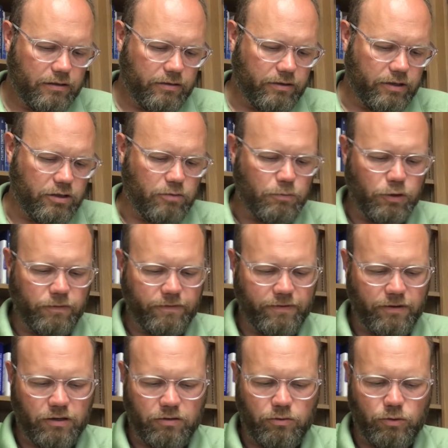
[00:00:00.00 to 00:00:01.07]
Then you moved
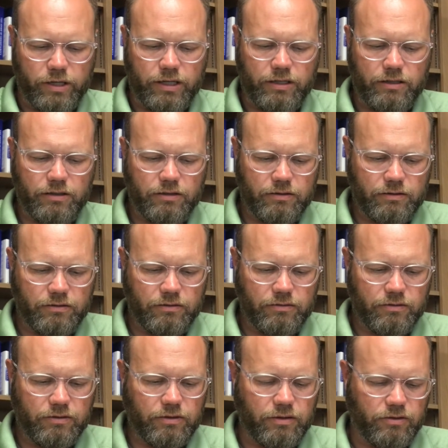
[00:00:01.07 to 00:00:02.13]
far away,
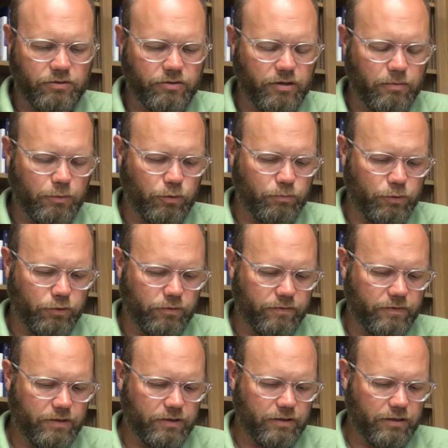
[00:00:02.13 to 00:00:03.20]
and trouble
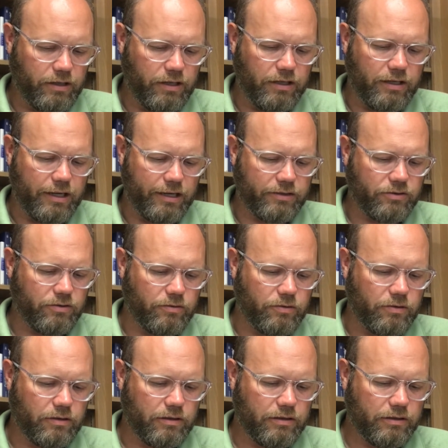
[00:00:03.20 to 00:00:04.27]
moved in next
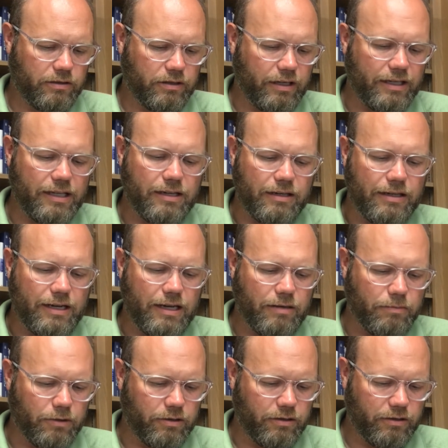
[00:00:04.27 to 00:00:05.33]
door. I need a
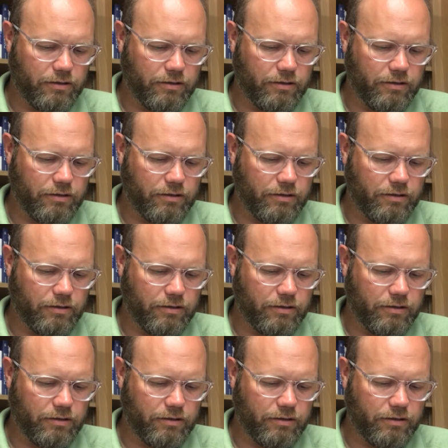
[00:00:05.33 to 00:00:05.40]
neighbor.